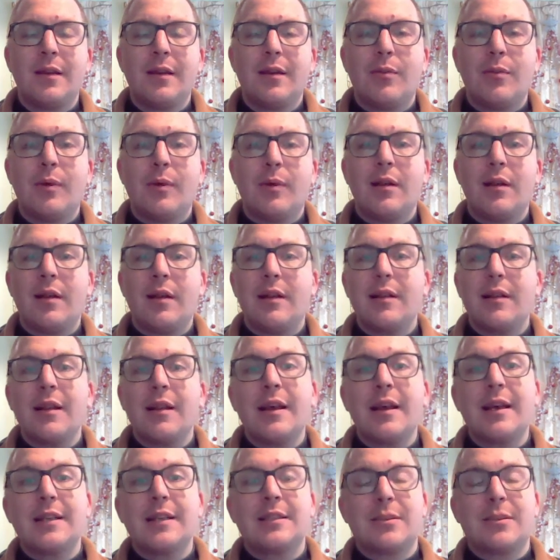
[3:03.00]
Well, I'd
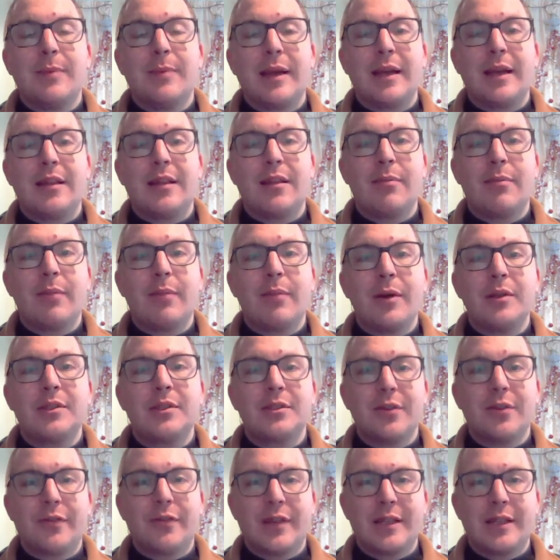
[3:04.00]
like us to make the
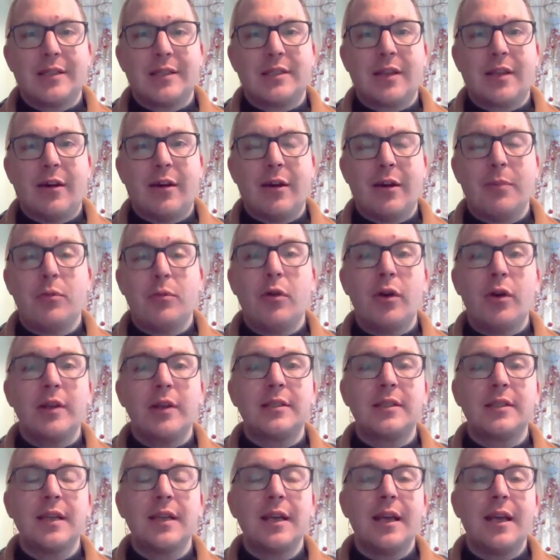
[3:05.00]
most of this time, not
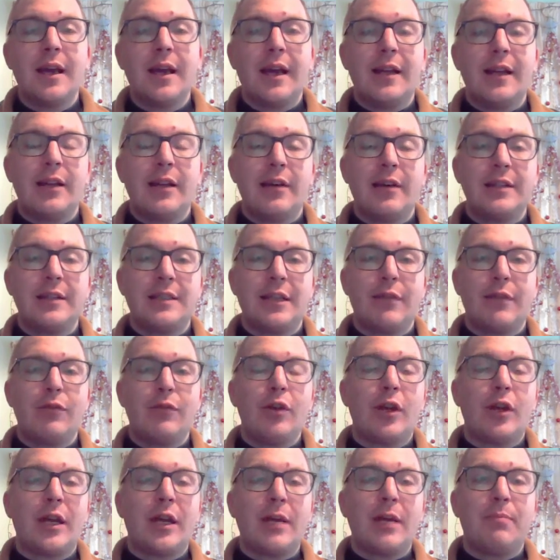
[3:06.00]
as an idea of
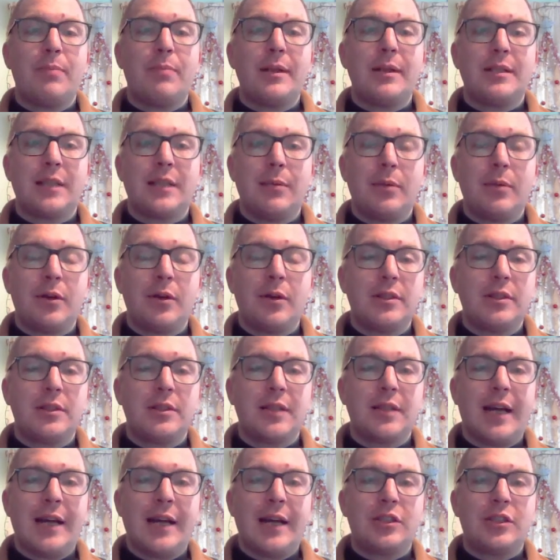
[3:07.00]
looking busy, because
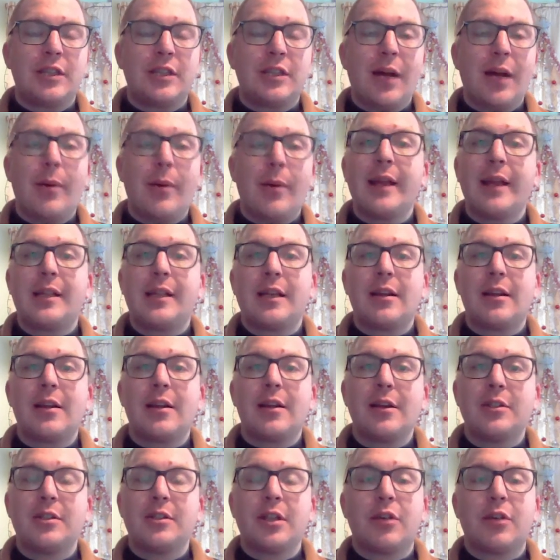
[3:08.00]
actually now we're getting
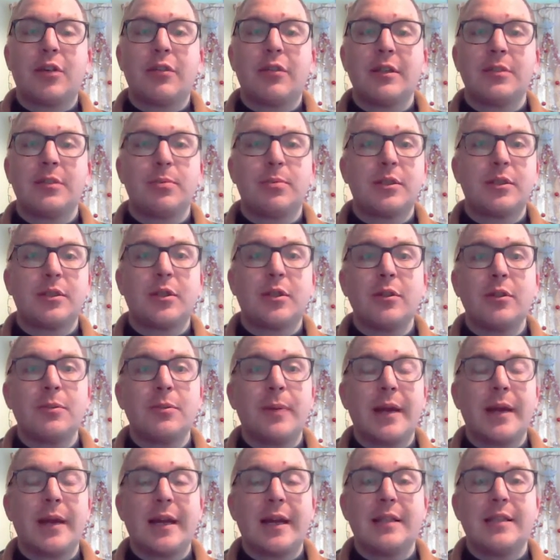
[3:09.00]
close to Christmas, God's
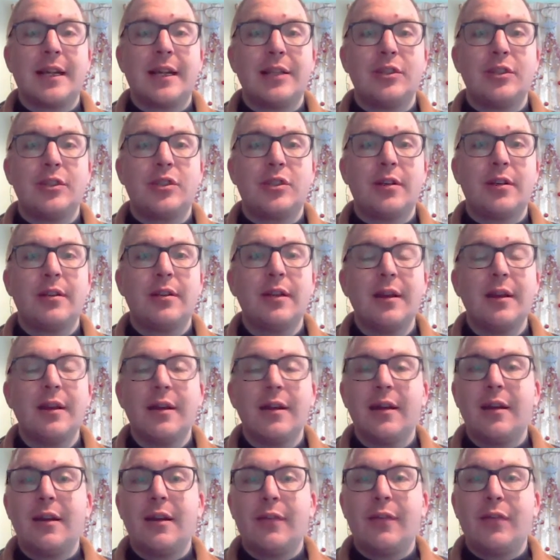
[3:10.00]
paying attention,
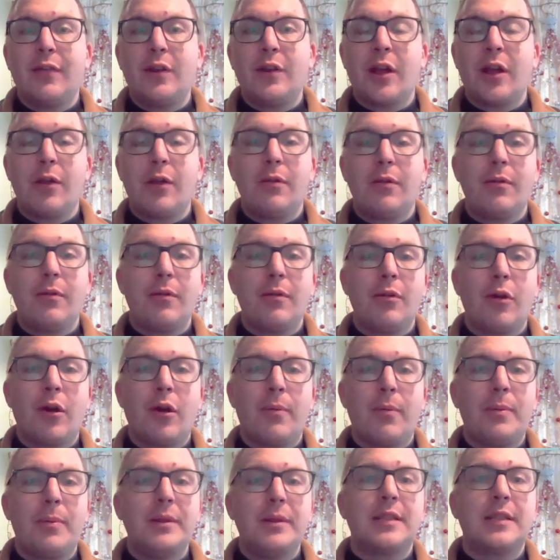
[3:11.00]
and if you don't
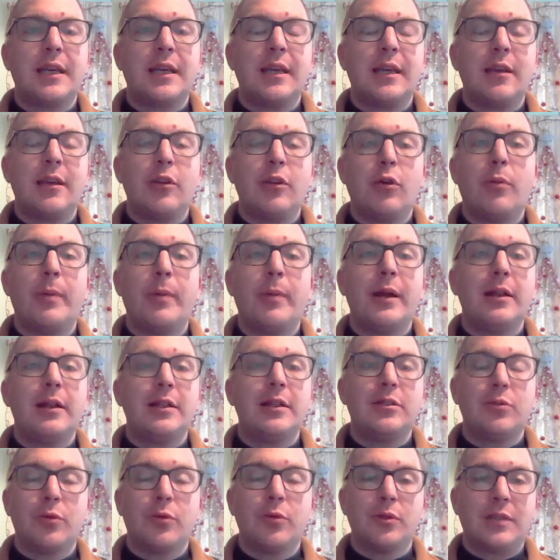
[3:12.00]
look busy, you'll be in
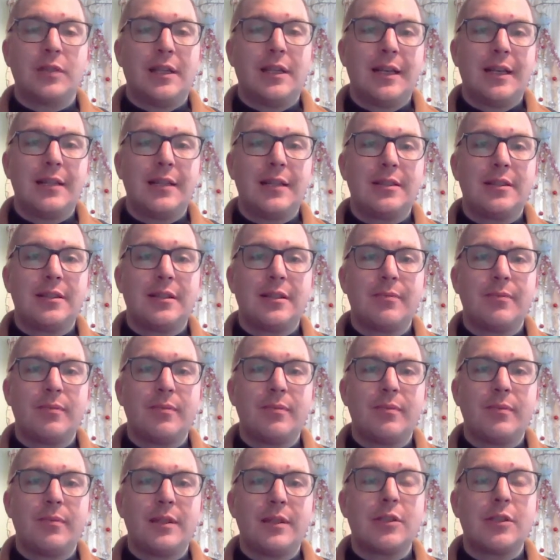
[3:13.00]
his naughty list.
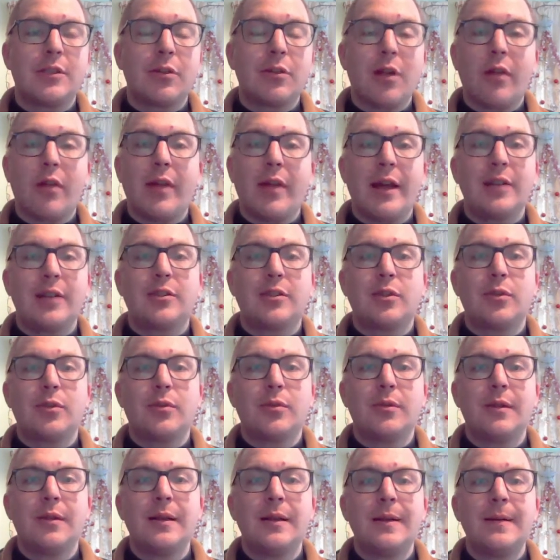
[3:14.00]
It's not like that at
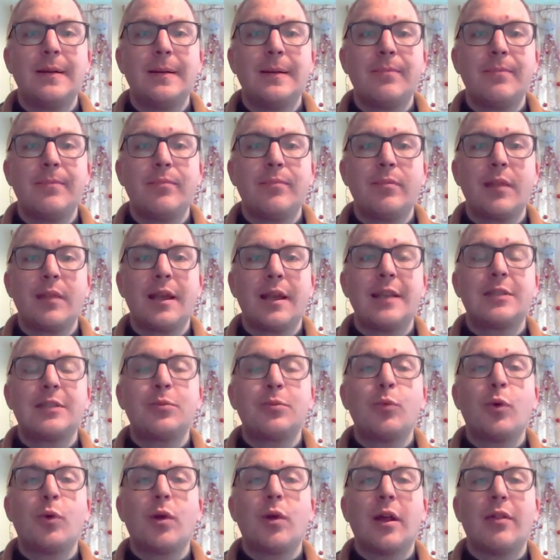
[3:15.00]
all. It's
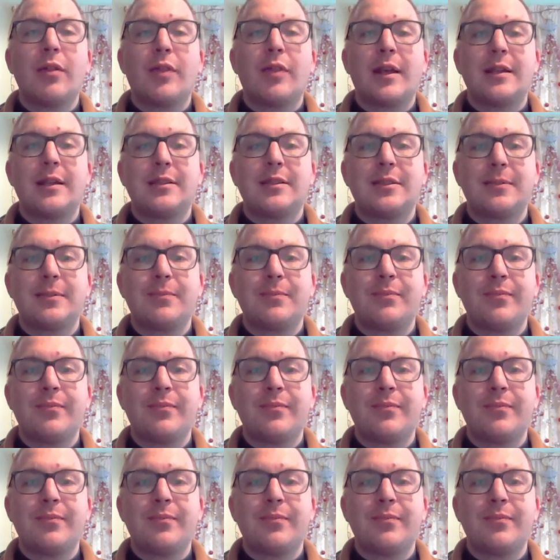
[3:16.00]
more like this.